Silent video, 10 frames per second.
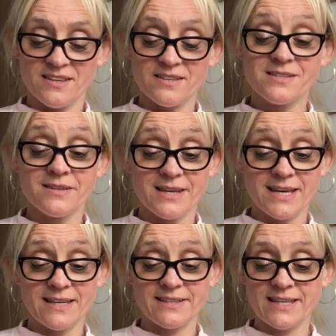So the
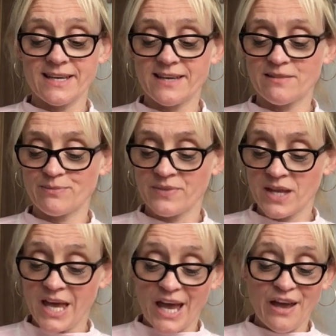hail came.
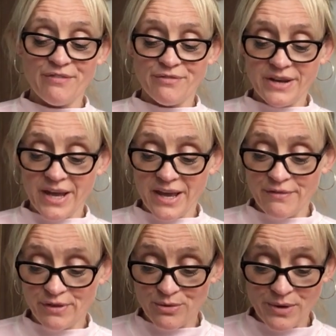Every day
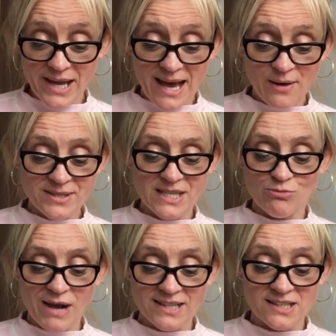for 3 hours he
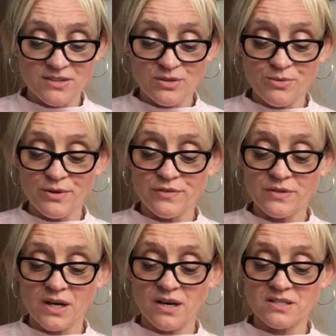rattled on the roof of the
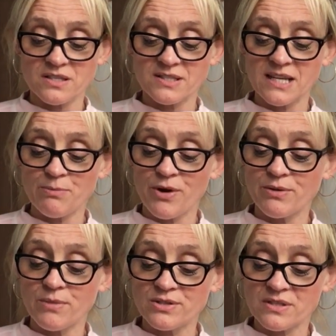castle till he broke
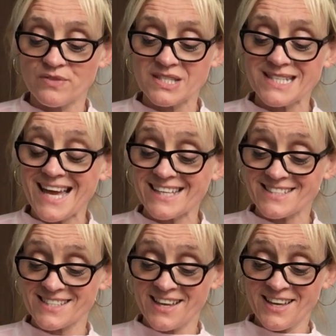most of the
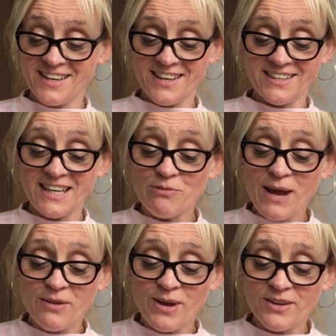slates, and then he
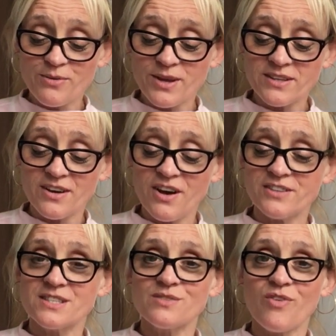ran round and round the
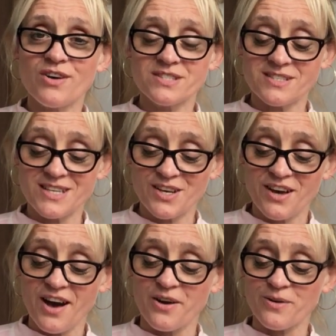garden as fast as he could
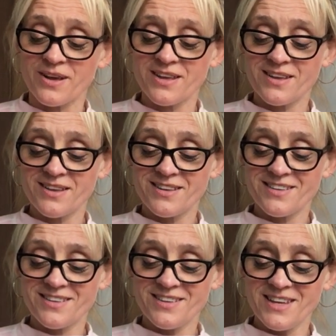go.
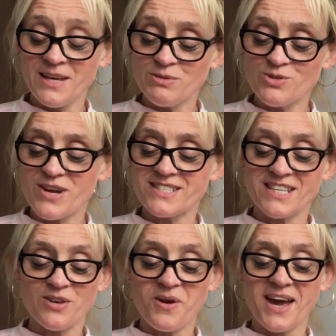He was dressed
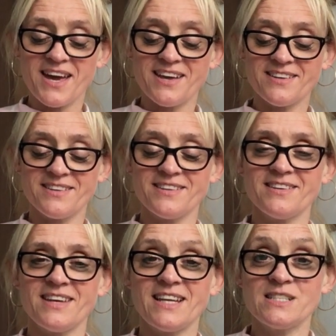in grey,
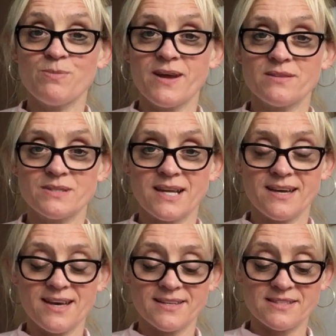and his breath was like
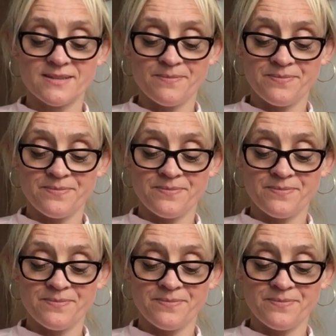ice.